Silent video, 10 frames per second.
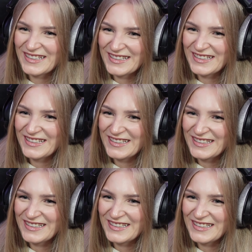
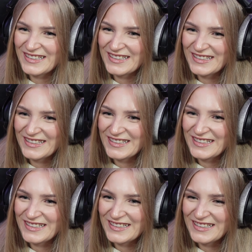
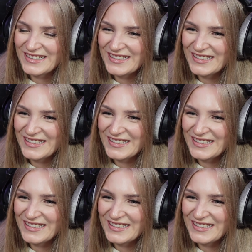(not speaking)